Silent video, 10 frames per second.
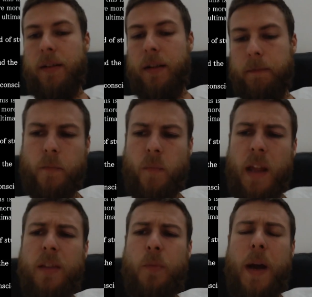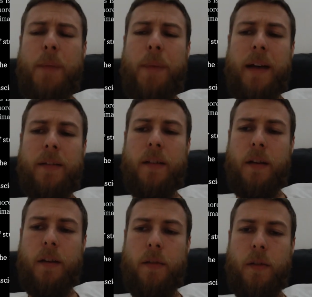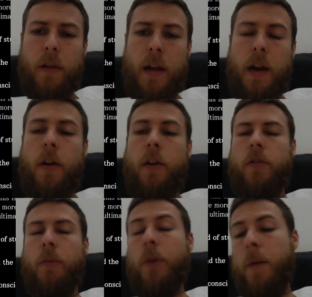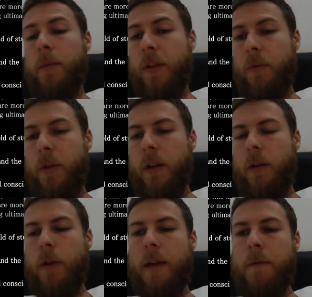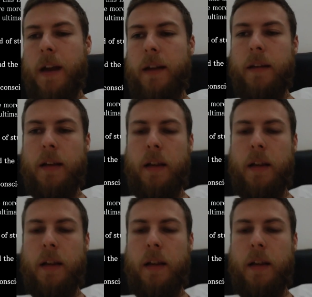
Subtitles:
it. At least bypass the errors or problems that we arrive at